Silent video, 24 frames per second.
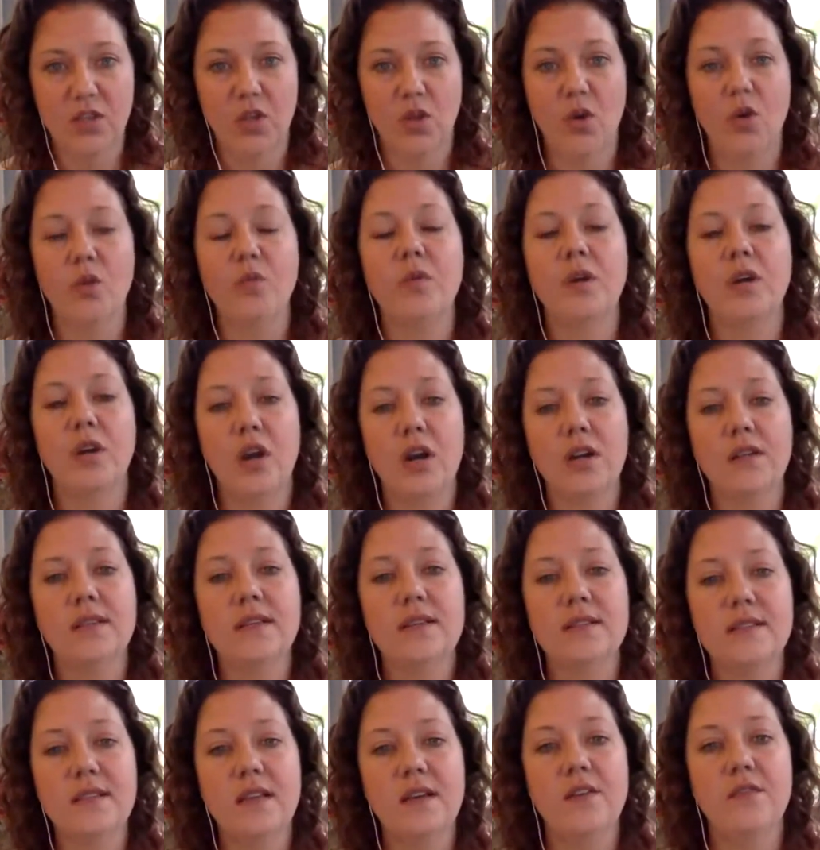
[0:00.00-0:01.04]
or
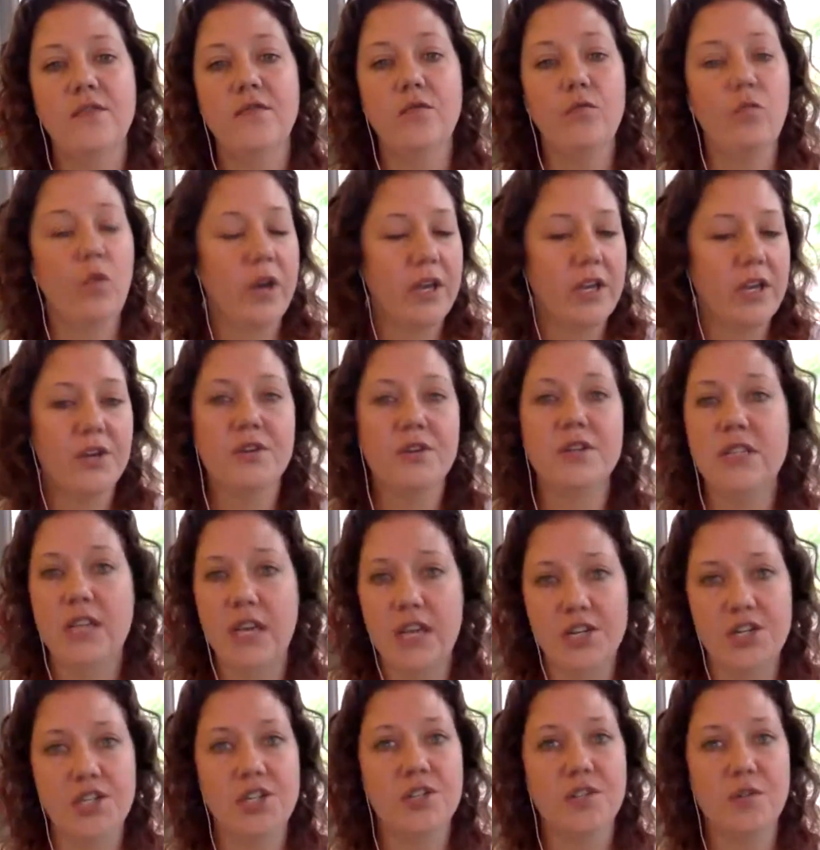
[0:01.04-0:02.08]
regardless of what your
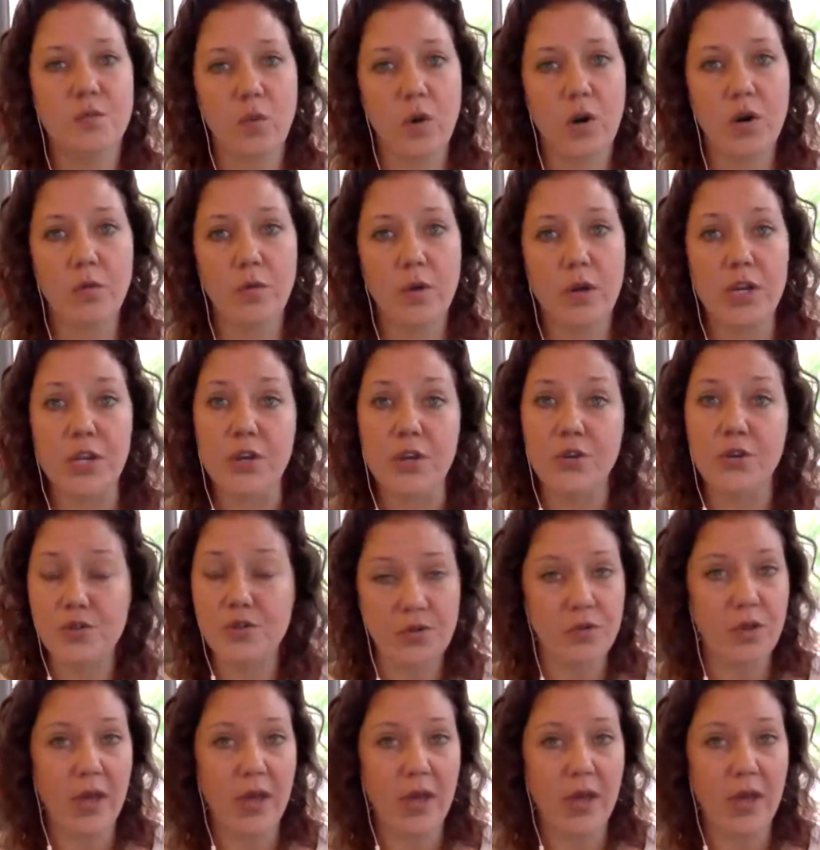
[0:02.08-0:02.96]
intentions were when you do